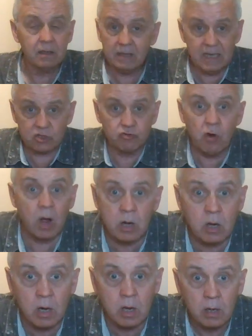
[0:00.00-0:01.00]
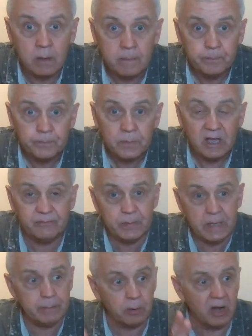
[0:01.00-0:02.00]
It's wrong. If
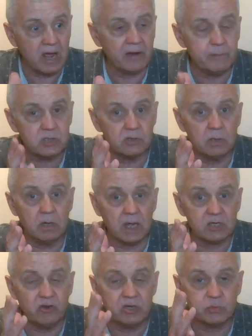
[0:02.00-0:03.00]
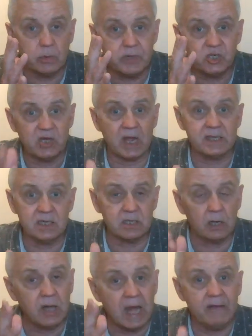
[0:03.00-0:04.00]
people on our streets with machetes
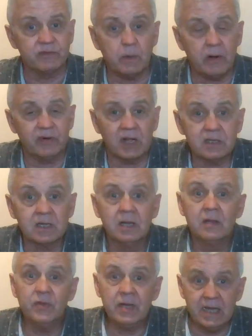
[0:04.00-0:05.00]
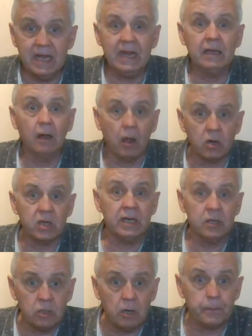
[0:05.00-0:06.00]
or knives or whatever else, they need locking
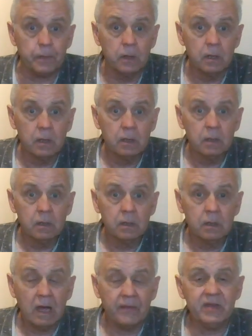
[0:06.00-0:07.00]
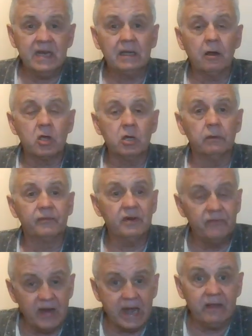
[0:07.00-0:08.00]
up. And they need locking up for a
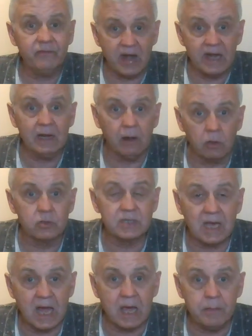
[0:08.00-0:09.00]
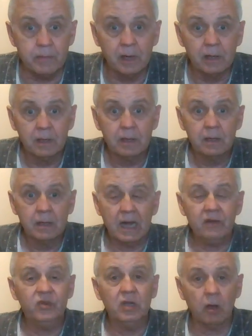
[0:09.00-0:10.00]
very, very long time. And
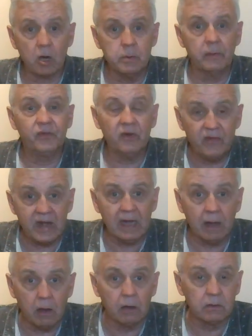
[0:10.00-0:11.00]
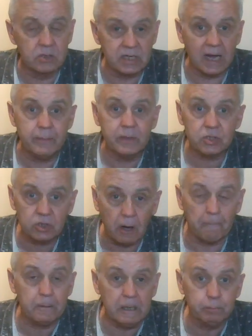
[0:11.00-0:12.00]
if you lock them up for a very long time, it'll
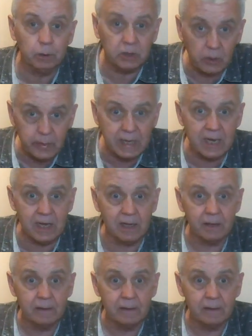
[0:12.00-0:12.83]
stop people doing it.